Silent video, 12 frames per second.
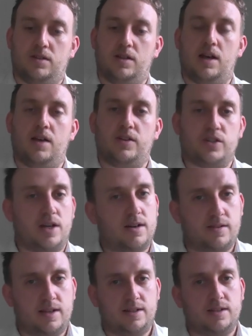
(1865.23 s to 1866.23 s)
the child
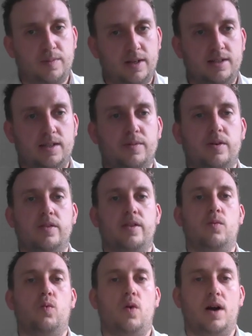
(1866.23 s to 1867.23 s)
and their disability, but
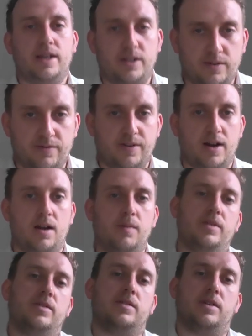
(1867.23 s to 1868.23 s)
their wider
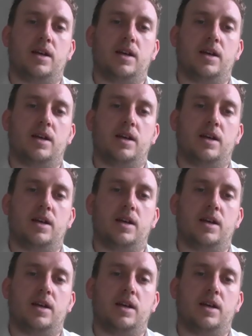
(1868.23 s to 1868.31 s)
environment,